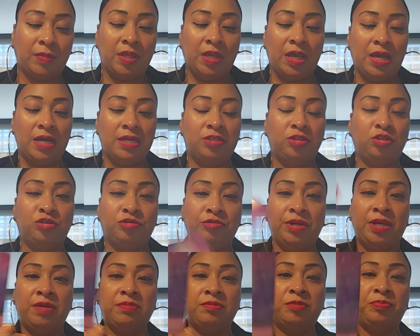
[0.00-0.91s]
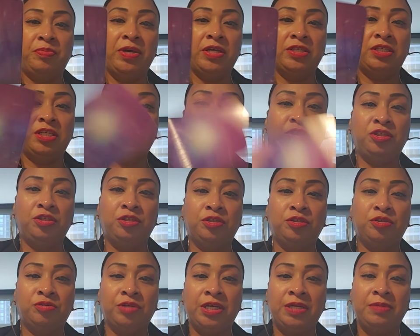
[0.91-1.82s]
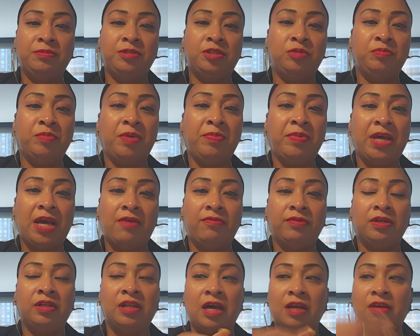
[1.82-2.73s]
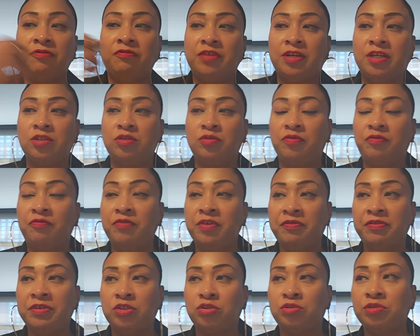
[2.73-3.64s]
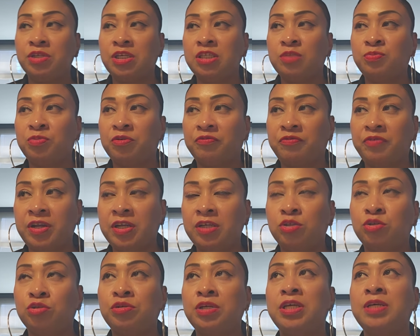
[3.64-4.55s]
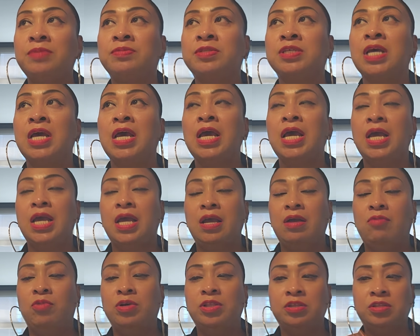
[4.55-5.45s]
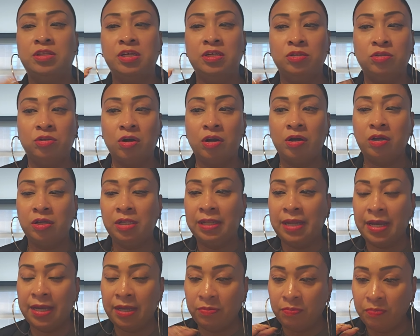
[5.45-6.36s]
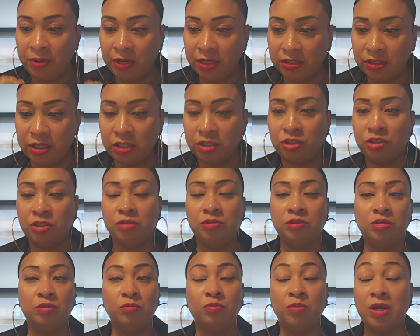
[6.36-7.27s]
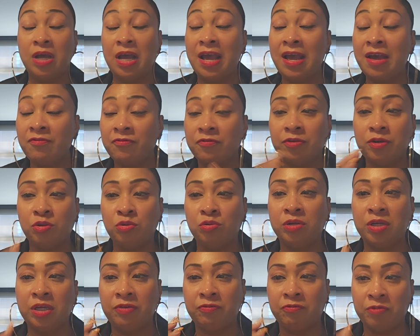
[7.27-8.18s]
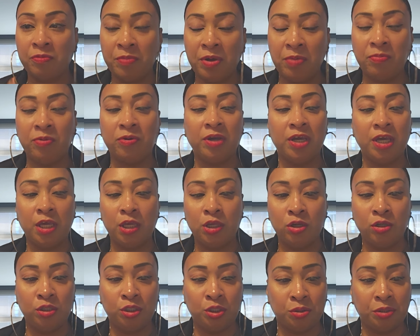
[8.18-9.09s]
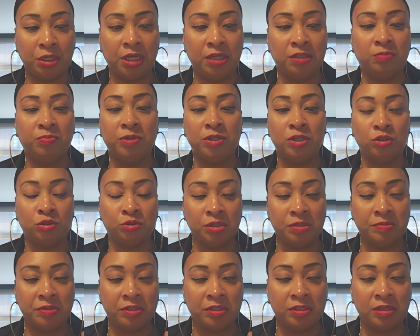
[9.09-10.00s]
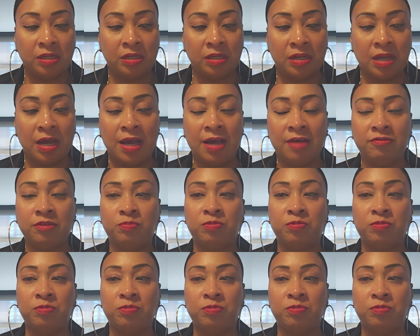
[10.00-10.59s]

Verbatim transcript: Yes, dreams. Pay attention to your dreams. You may be having a lot of vivid, vivid dreams, prophetic dreams, whether they're dark or light. Pay attention to whatever you can remember in your dreams. But your dreams are still alive.